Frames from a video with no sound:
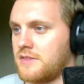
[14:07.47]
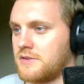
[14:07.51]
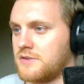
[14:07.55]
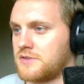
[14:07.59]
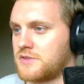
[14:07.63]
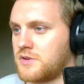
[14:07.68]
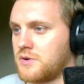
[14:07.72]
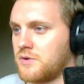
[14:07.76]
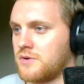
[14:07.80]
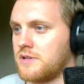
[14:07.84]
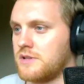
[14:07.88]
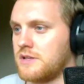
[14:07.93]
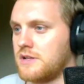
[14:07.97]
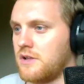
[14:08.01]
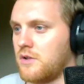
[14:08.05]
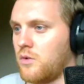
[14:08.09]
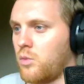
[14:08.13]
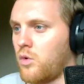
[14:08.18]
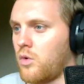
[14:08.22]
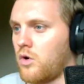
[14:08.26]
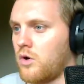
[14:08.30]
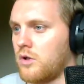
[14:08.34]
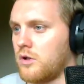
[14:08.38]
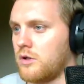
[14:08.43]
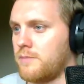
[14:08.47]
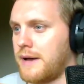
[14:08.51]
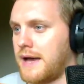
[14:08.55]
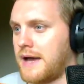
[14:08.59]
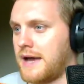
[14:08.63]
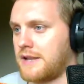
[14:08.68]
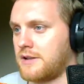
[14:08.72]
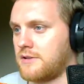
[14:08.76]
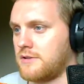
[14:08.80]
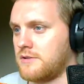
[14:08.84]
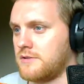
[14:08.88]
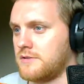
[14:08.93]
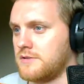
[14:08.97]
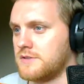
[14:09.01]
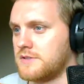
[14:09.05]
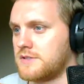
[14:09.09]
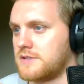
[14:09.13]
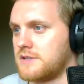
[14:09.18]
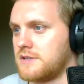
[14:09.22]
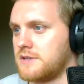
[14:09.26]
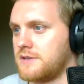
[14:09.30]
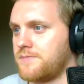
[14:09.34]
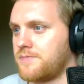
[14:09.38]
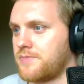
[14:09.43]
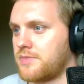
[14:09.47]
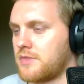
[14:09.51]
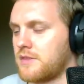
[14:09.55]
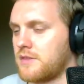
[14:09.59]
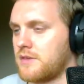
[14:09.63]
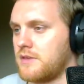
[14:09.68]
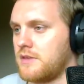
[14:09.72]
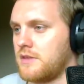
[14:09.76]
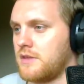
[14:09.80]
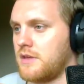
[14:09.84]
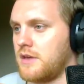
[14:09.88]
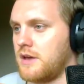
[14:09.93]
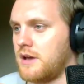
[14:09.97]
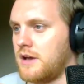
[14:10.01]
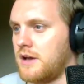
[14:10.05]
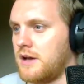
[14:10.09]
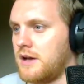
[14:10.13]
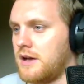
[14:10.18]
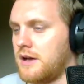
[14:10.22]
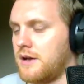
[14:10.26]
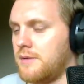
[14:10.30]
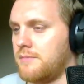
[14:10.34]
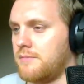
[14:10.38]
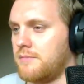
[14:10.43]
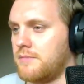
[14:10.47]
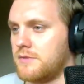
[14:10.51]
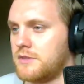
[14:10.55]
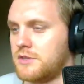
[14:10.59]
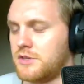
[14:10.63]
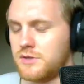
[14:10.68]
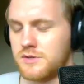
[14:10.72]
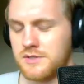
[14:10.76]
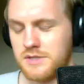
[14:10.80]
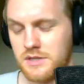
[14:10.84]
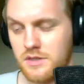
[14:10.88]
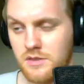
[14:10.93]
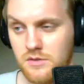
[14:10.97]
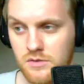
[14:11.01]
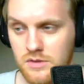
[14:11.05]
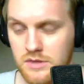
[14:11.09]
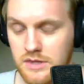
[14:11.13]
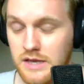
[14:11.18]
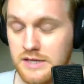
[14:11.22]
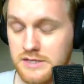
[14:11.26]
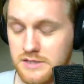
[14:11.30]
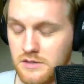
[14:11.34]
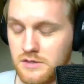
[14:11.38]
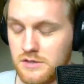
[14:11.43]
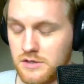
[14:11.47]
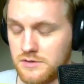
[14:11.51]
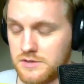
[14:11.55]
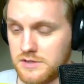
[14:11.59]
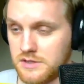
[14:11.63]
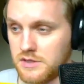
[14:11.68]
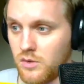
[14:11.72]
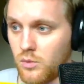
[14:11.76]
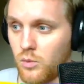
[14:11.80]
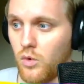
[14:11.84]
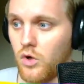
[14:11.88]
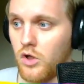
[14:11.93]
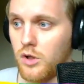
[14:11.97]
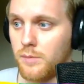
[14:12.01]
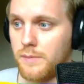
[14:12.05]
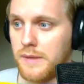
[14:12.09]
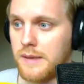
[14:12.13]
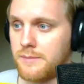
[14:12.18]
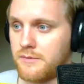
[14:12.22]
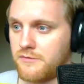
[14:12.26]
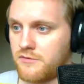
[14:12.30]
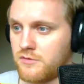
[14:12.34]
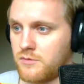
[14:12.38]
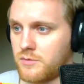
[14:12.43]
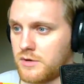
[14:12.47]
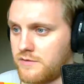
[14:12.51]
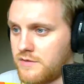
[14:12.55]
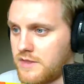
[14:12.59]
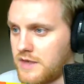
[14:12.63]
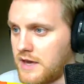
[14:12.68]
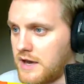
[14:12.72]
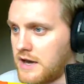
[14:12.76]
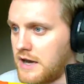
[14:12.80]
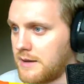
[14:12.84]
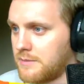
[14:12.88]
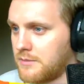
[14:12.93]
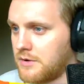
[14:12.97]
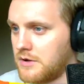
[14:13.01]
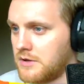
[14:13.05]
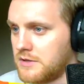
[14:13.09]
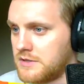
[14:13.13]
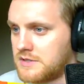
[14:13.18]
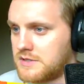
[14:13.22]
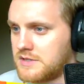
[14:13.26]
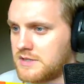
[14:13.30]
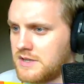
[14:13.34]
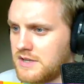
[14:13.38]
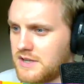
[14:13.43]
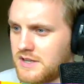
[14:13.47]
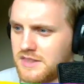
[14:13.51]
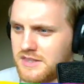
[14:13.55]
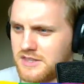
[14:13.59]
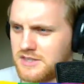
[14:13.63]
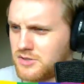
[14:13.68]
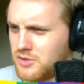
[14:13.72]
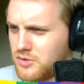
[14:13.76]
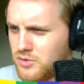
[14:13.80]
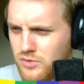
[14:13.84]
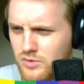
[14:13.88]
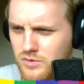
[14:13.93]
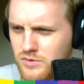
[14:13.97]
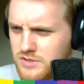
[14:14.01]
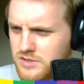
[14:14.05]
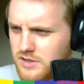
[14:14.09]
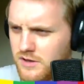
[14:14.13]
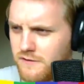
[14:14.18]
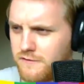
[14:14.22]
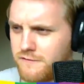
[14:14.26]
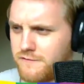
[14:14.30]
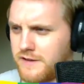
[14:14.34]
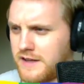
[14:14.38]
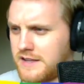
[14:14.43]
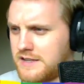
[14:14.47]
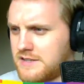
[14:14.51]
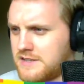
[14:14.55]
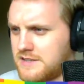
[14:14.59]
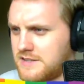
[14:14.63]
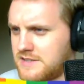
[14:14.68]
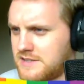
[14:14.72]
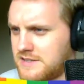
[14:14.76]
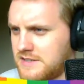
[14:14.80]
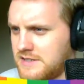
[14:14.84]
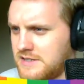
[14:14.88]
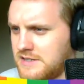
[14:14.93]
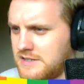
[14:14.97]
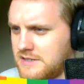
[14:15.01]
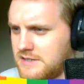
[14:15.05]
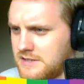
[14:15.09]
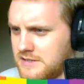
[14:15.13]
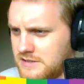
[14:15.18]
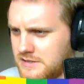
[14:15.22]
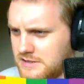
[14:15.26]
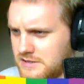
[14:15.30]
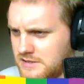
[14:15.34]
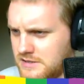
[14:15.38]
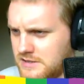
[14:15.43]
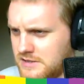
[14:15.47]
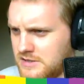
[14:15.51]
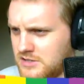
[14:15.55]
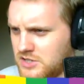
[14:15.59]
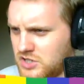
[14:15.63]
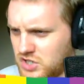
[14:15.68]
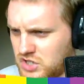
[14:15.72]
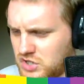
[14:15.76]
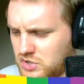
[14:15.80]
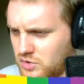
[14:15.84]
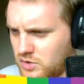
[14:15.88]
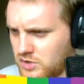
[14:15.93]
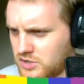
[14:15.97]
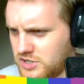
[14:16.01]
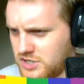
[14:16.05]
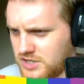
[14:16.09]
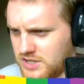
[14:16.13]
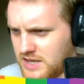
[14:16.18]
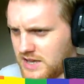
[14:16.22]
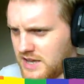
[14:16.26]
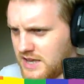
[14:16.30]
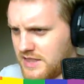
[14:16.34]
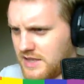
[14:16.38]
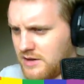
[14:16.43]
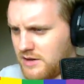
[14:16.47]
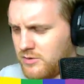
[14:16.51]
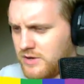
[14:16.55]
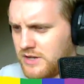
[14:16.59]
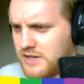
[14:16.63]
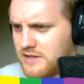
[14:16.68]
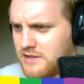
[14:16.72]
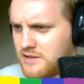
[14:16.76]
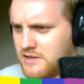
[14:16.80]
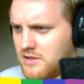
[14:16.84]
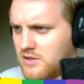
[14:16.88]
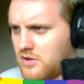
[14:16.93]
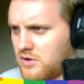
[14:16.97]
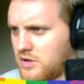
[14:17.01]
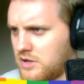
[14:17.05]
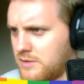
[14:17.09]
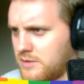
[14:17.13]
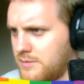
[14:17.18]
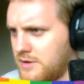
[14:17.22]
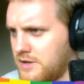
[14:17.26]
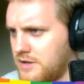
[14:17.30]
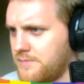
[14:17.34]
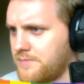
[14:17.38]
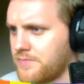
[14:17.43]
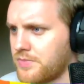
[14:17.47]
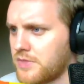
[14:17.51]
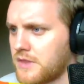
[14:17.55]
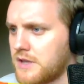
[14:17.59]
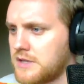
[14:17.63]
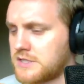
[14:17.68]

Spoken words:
Those cool little wall panels, using the wallpaper from one of the Arc mods. This cool sort of fantasy structure there, that weird little ornament.